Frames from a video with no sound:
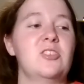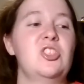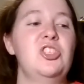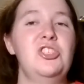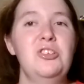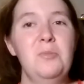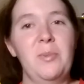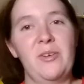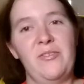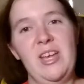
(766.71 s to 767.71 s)

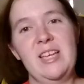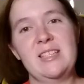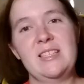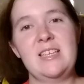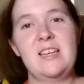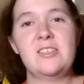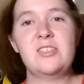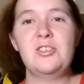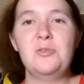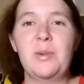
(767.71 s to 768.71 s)
super fancy,
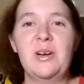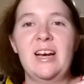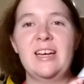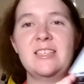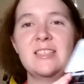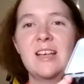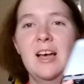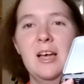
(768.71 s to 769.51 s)
super nice,